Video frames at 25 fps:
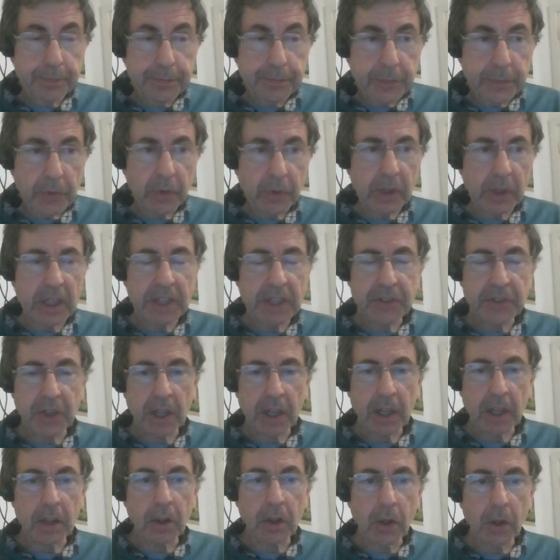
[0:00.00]
releasing a
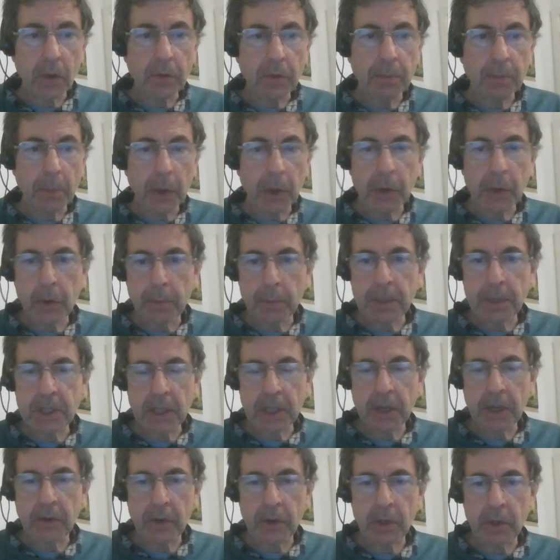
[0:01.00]
lot of mono
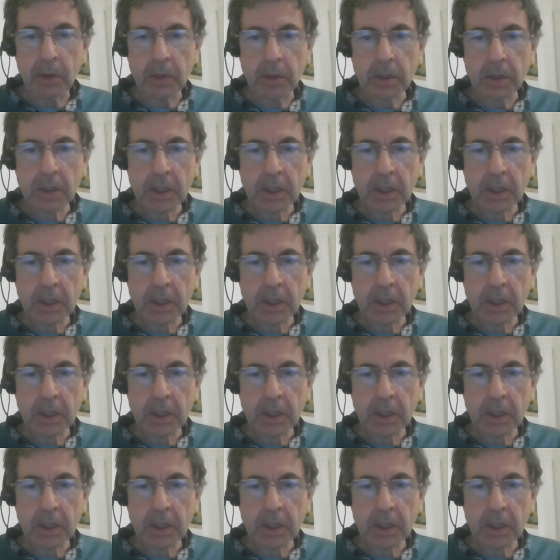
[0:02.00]
material.